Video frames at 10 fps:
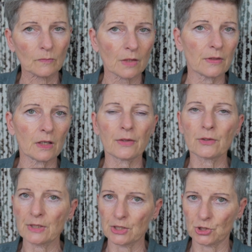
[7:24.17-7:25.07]
The
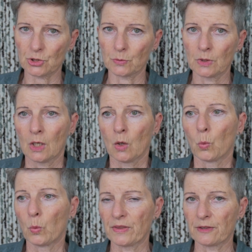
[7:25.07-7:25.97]
other issue
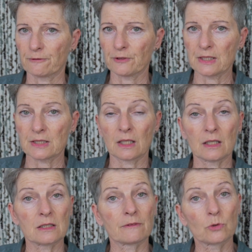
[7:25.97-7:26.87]
with the freezer
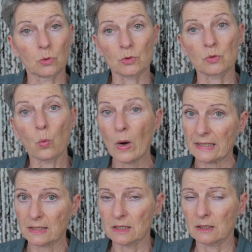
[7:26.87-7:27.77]
is, of course,
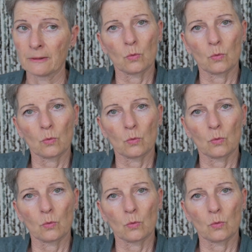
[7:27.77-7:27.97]
waste.